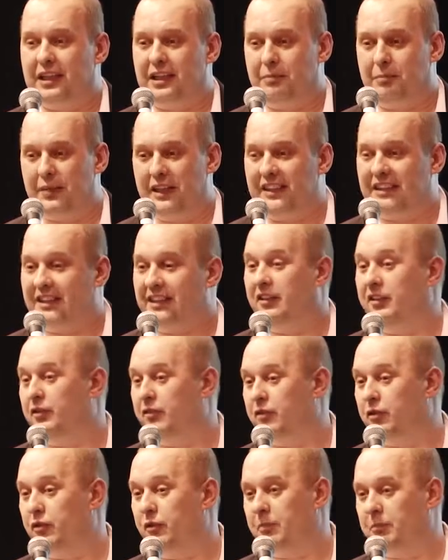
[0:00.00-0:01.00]
I'm based
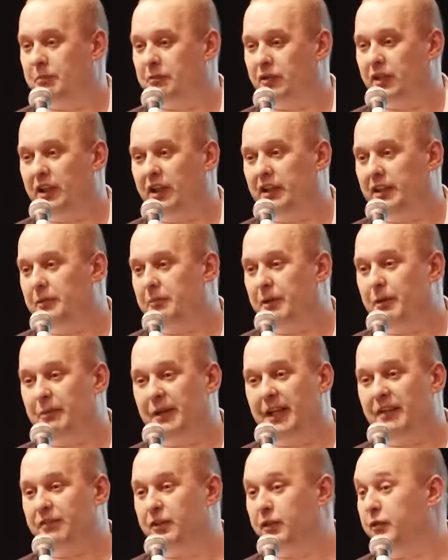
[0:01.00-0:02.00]
in China, where
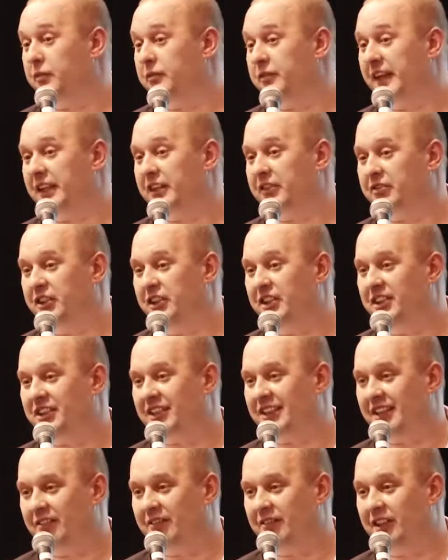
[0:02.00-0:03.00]
we have two
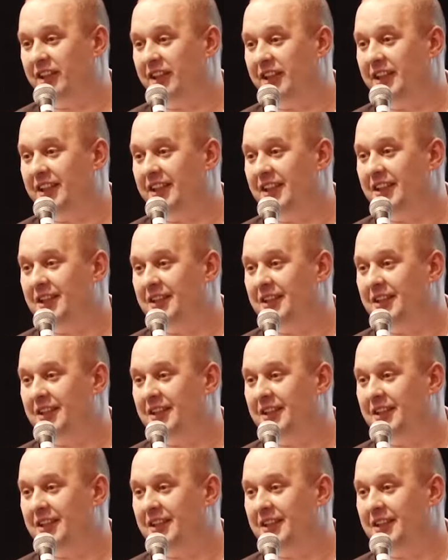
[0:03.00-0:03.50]
factories currently.